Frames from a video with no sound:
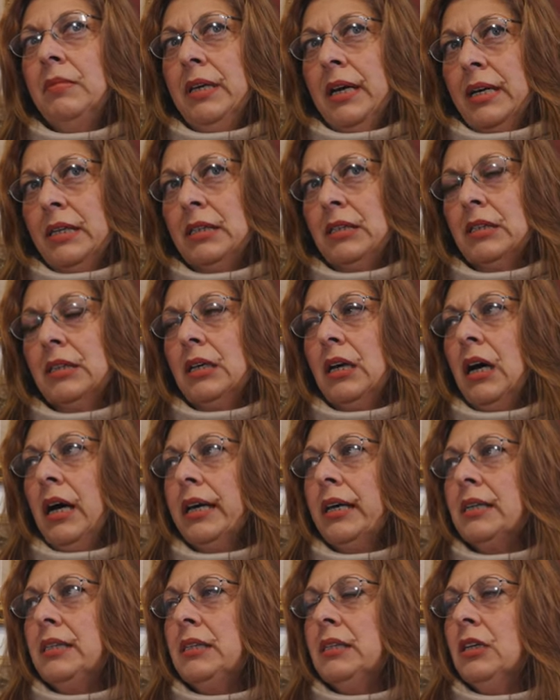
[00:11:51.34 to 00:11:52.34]
Yes, I
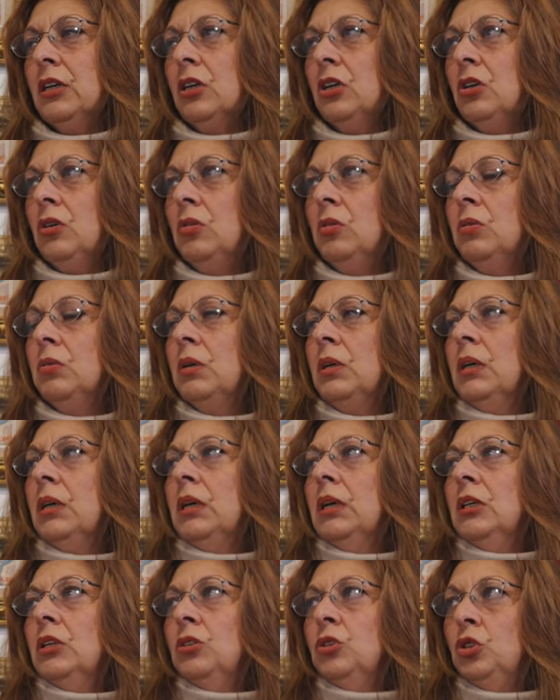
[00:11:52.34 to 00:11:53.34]
can tell you,
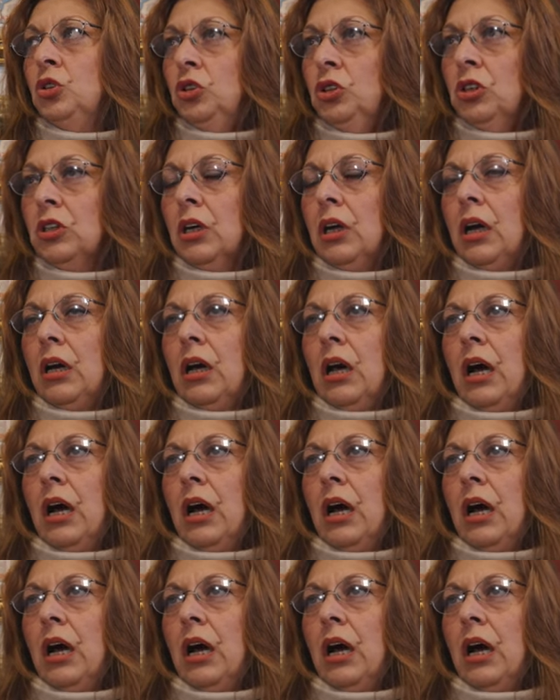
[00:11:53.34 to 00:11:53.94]
sure,